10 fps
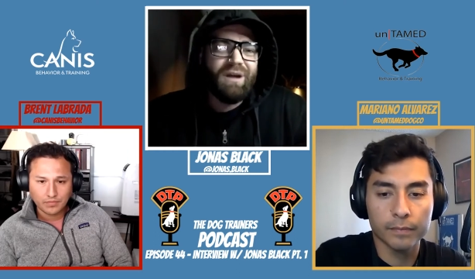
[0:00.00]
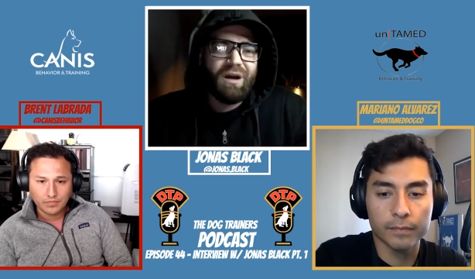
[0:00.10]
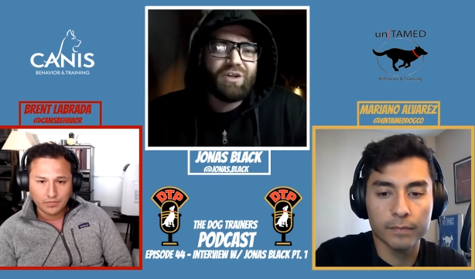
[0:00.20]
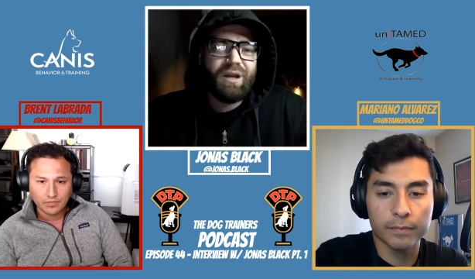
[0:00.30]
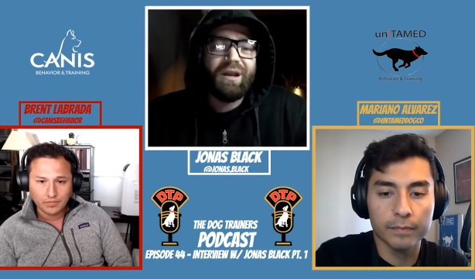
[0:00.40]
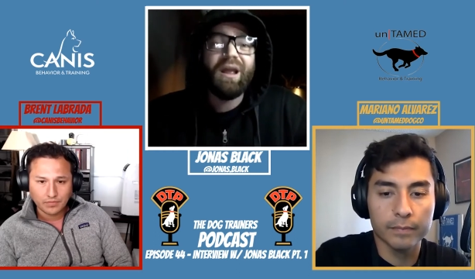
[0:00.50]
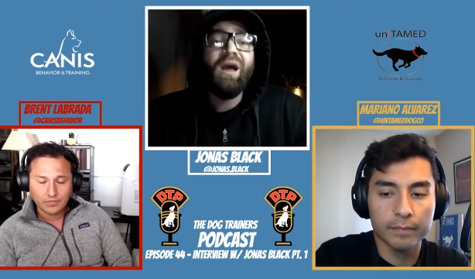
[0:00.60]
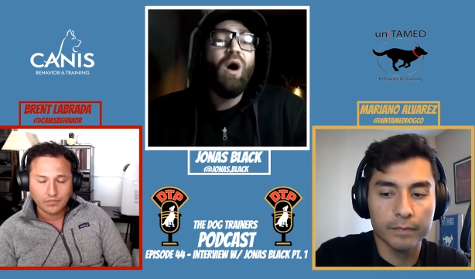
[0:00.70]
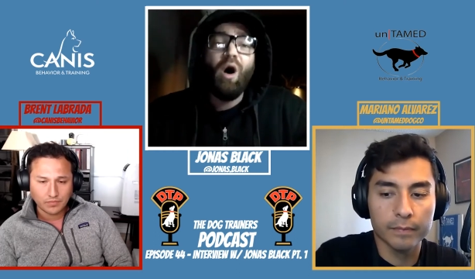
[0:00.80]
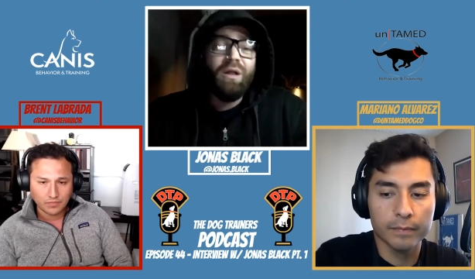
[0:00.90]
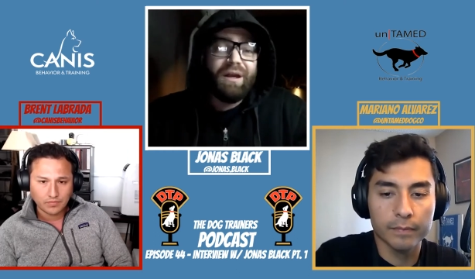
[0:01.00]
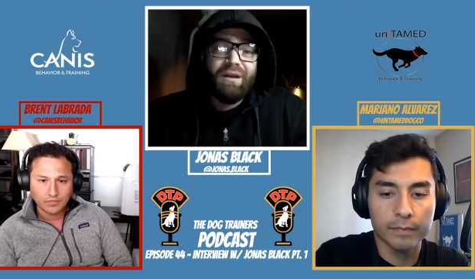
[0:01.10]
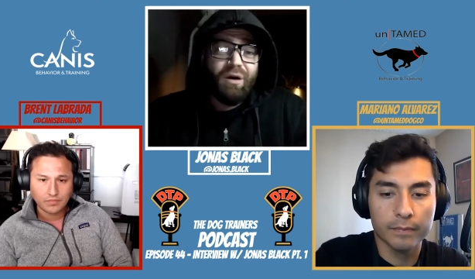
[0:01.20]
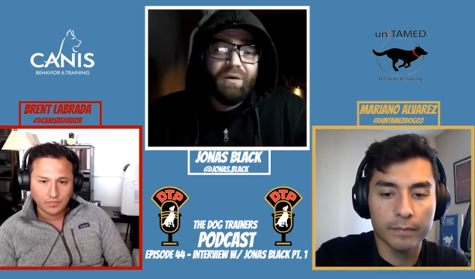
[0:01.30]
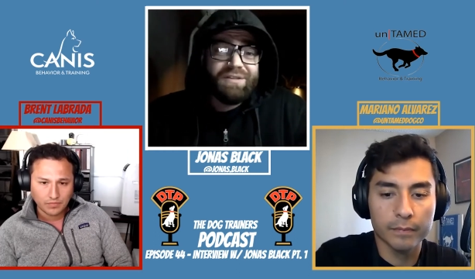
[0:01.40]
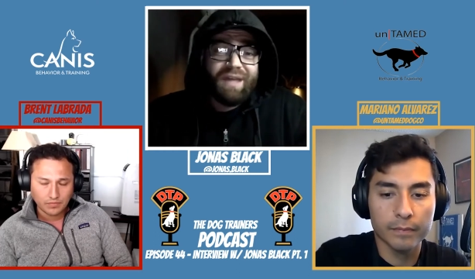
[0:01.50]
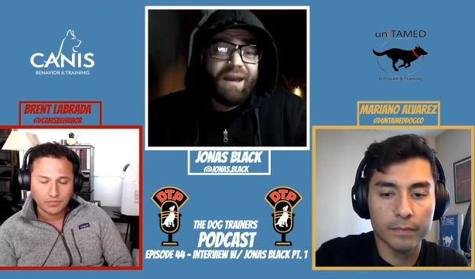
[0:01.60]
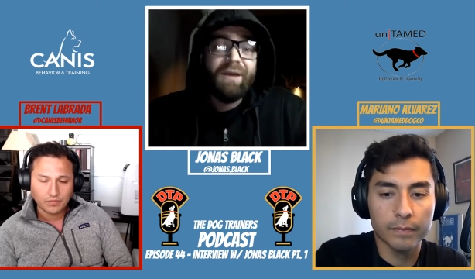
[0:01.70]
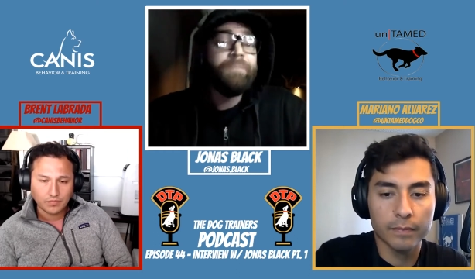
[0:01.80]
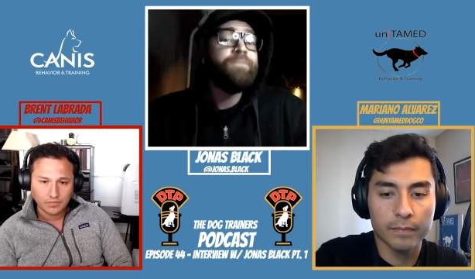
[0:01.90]
Speaker 1: dog training. Mm-hmm. All I mm-hmm. know is
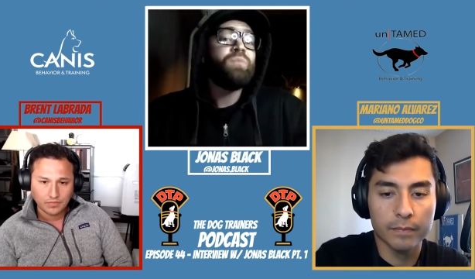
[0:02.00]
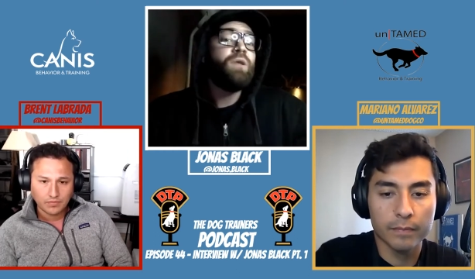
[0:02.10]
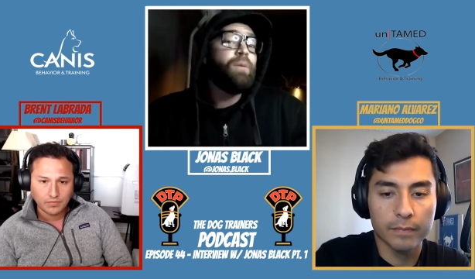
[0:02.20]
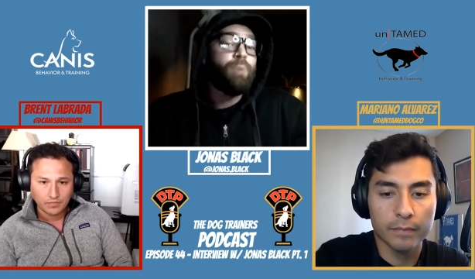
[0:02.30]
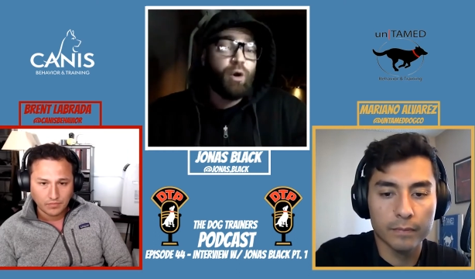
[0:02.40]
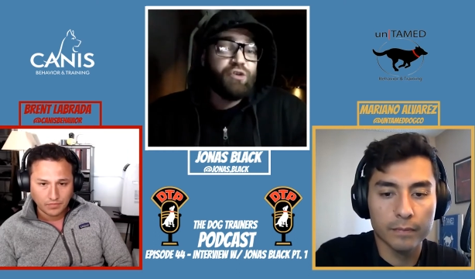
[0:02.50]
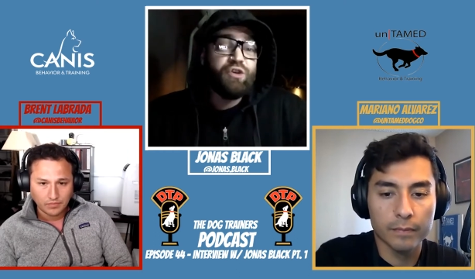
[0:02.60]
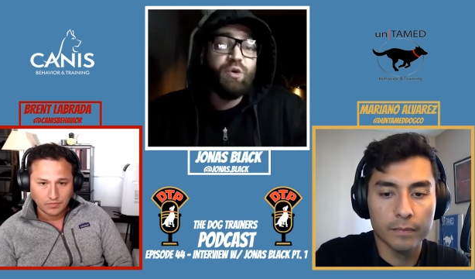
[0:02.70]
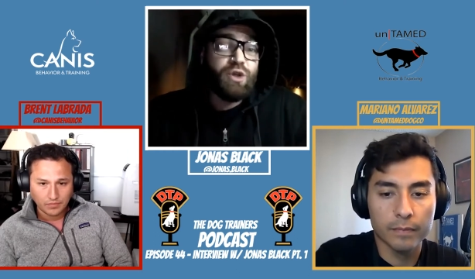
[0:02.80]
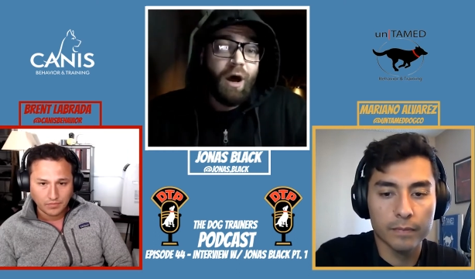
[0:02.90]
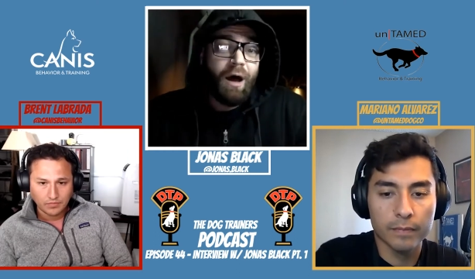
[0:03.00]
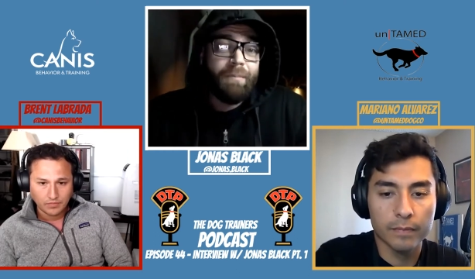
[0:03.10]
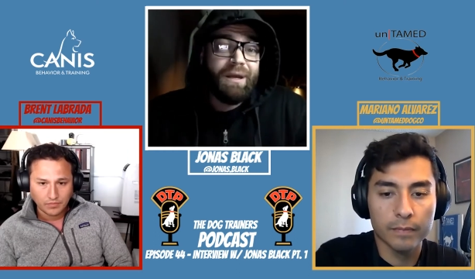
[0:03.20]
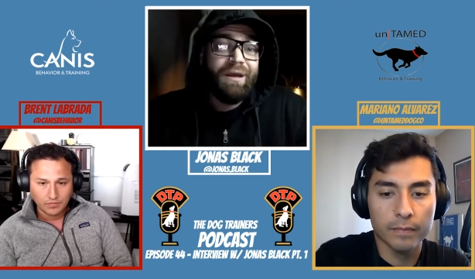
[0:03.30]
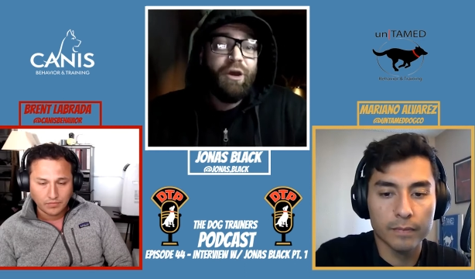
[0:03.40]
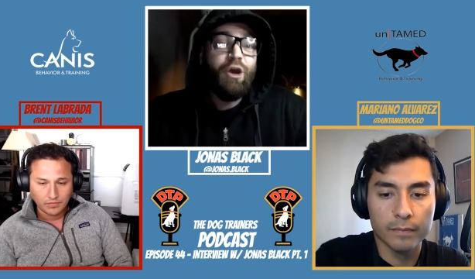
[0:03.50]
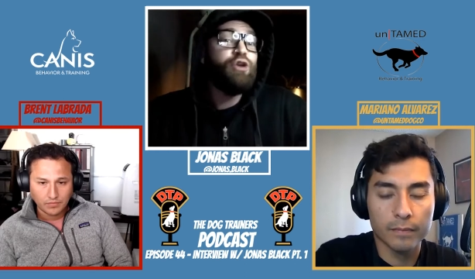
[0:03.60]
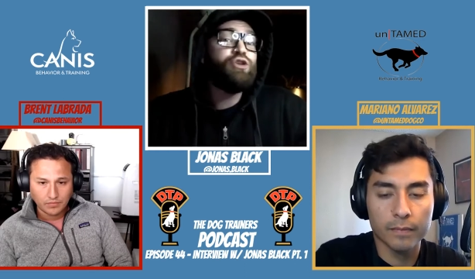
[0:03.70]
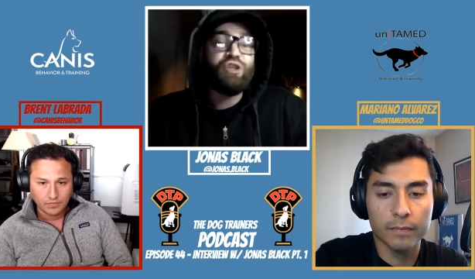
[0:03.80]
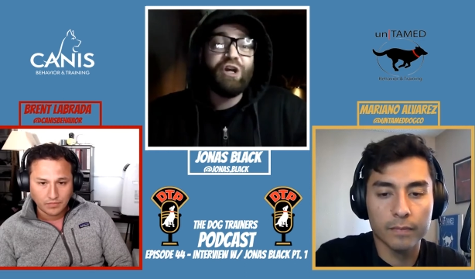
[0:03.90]
that the person who taught me
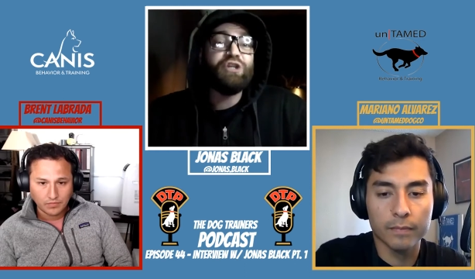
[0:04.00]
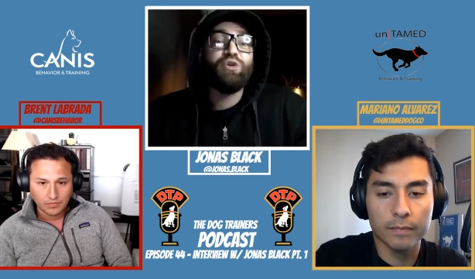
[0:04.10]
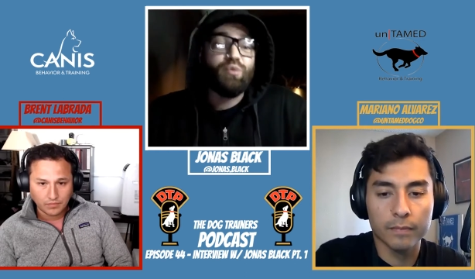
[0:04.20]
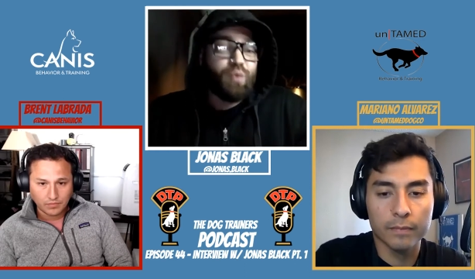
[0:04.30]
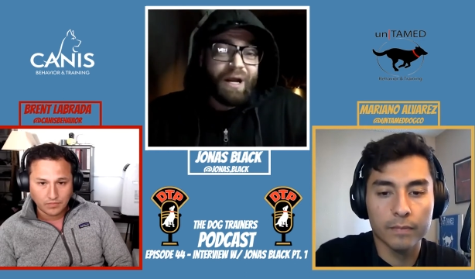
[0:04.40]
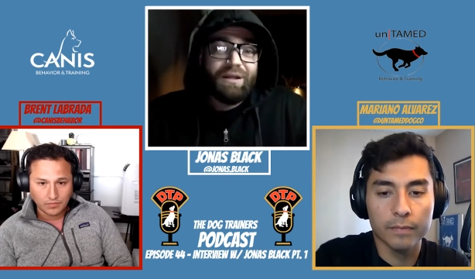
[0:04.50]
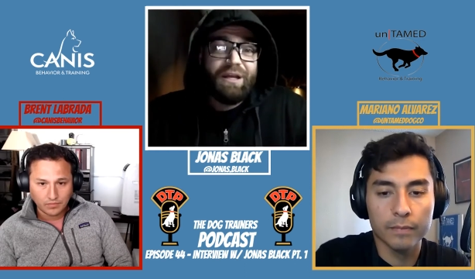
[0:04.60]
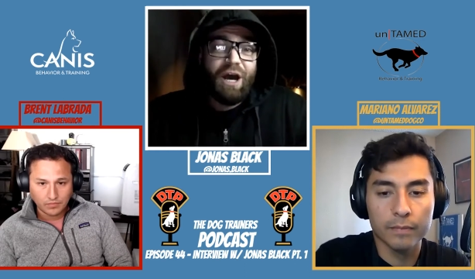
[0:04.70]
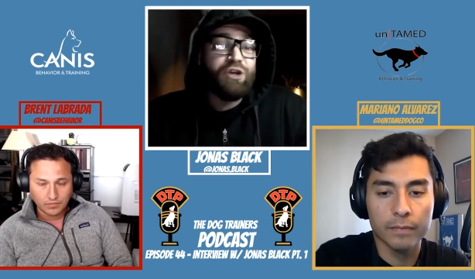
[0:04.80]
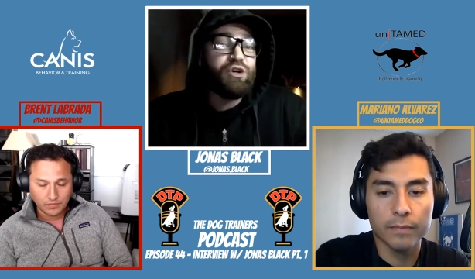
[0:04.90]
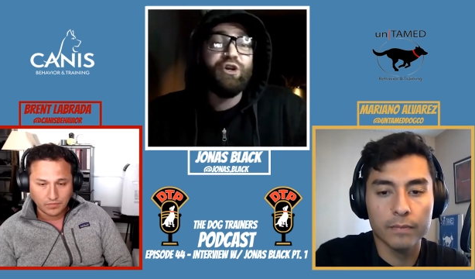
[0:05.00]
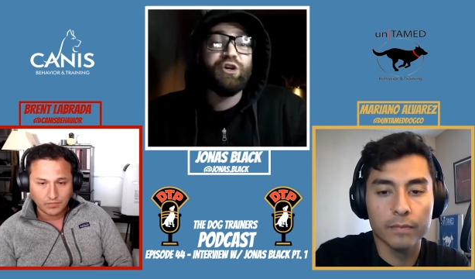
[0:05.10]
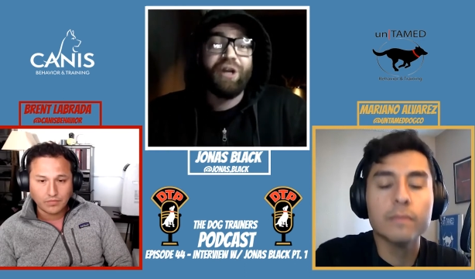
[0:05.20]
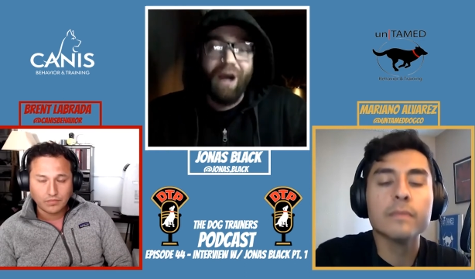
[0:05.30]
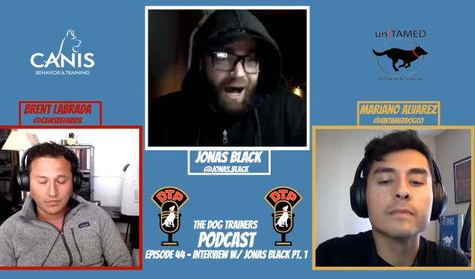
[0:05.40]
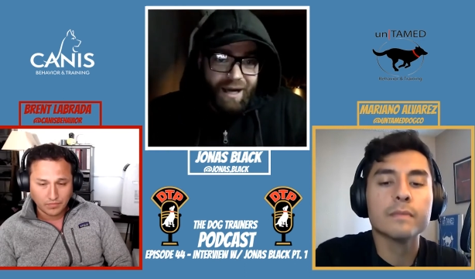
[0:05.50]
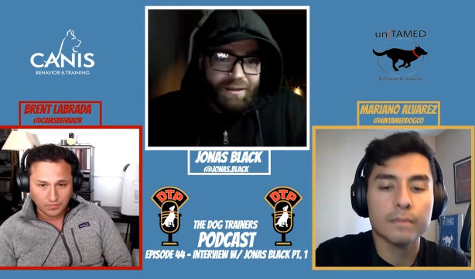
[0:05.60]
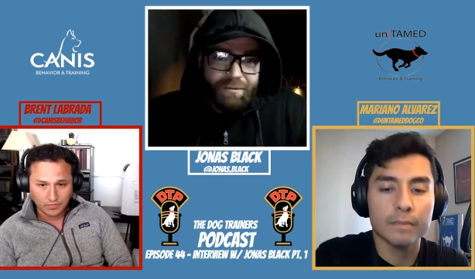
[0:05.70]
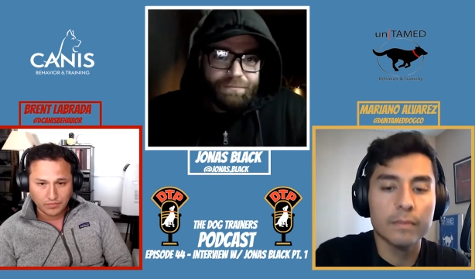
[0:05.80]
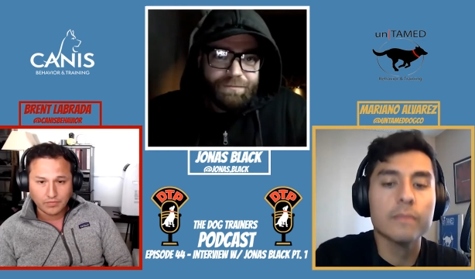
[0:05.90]
studied directly under your God.
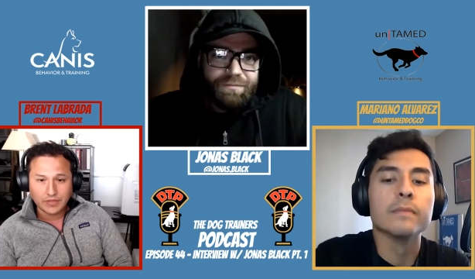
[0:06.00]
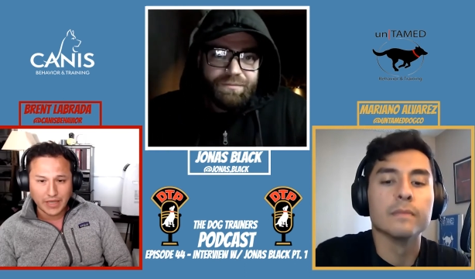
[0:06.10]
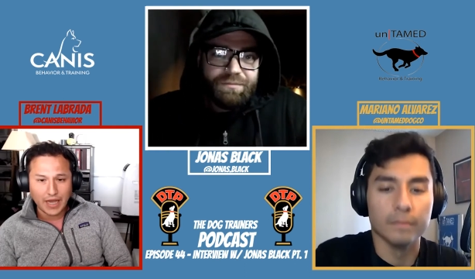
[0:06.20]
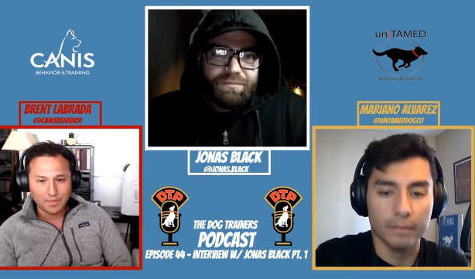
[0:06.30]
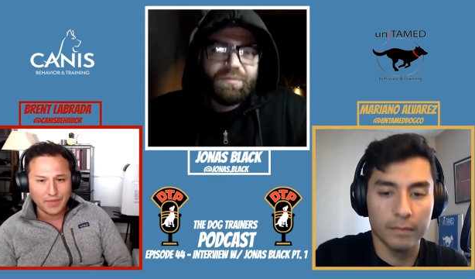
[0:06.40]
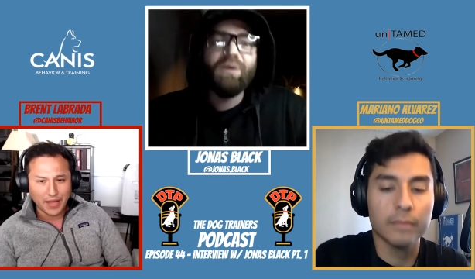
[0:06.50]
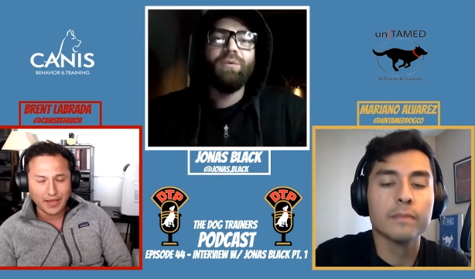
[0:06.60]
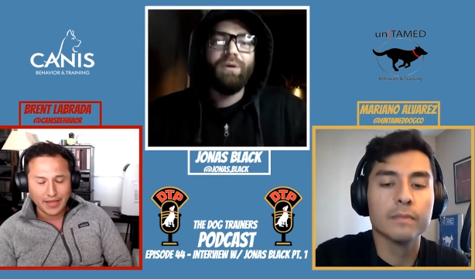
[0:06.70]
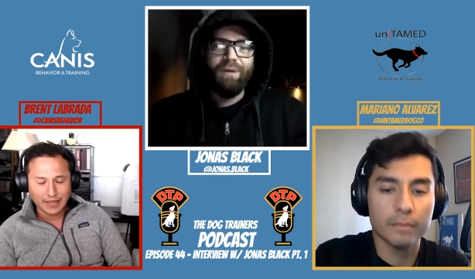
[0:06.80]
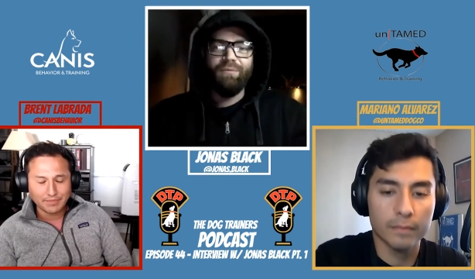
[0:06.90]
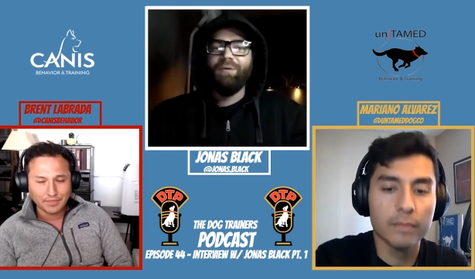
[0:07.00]
Speaker 2: Mm-hmm. Yeah, yeah, yeah, yeah.